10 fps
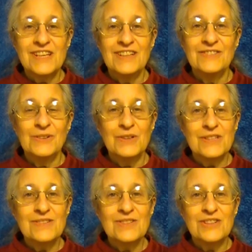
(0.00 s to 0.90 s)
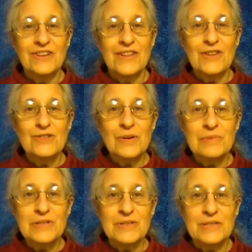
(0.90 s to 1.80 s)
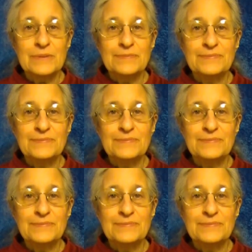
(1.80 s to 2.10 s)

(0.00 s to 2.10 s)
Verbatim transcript: and of course we'll start in the scriptures.